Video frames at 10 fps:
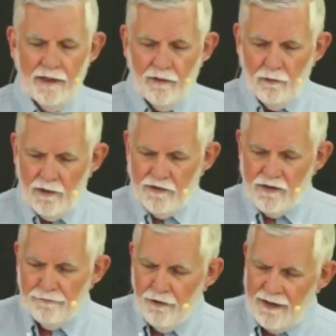In the
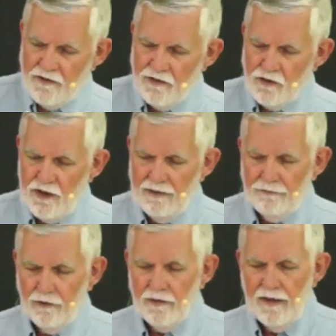words of Francis
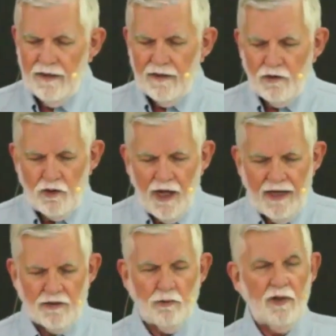Schaeffer,
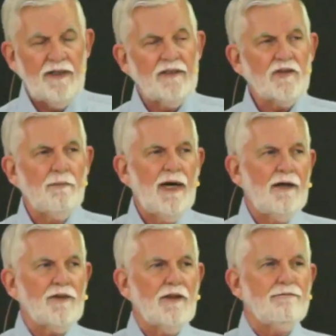Joshua is
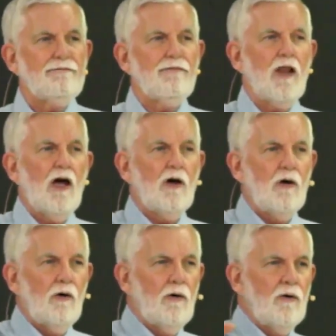about the
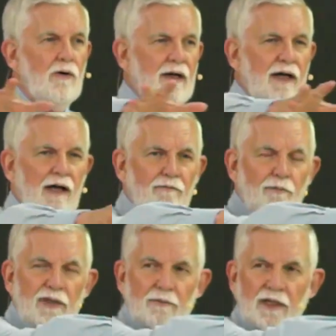flow
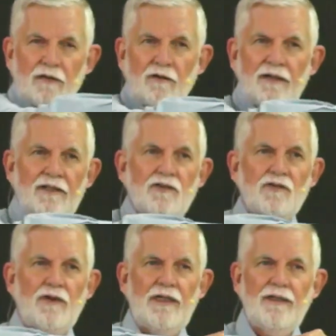of biblical
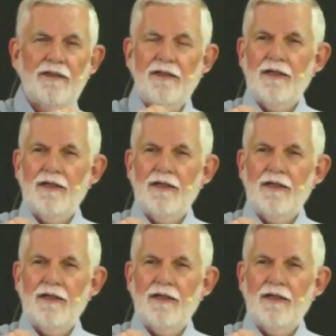history.